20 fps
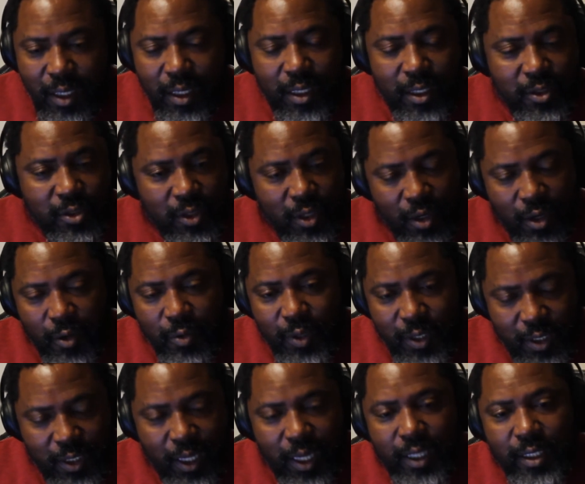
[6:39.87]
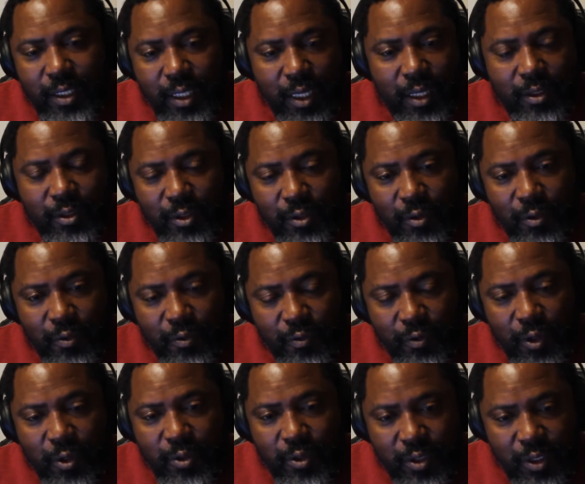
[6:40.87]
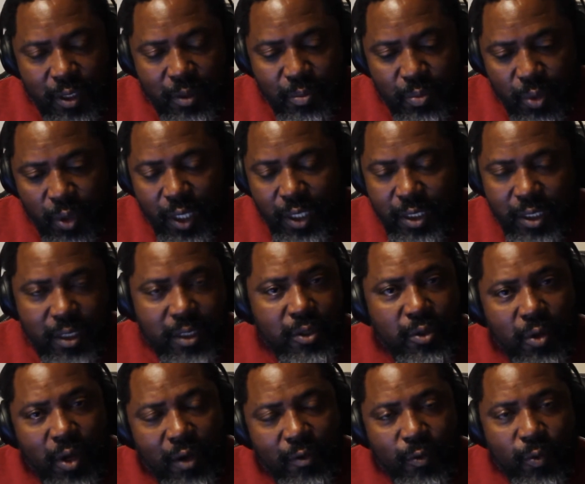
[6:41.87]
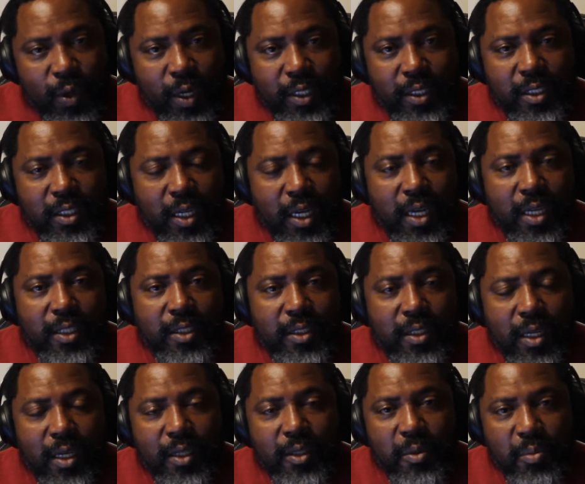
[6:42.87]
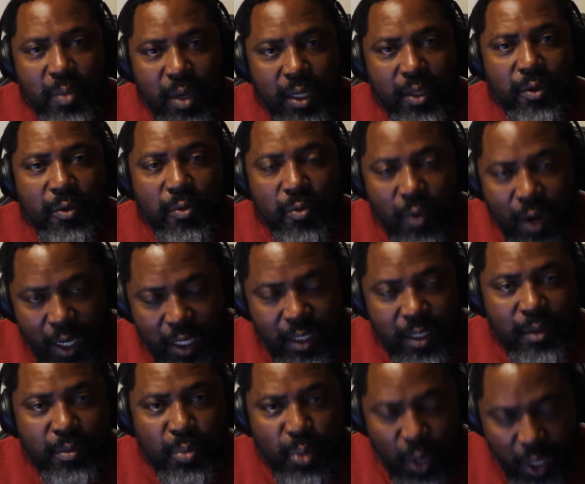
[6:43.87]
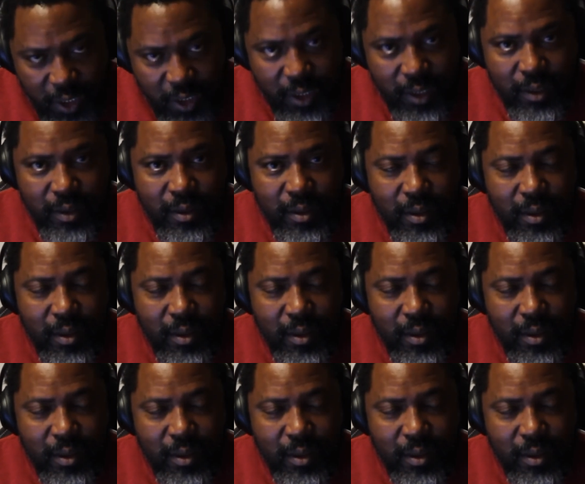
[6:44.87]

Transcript: It's always like that. Your first impression, you have one chance to make the right impression.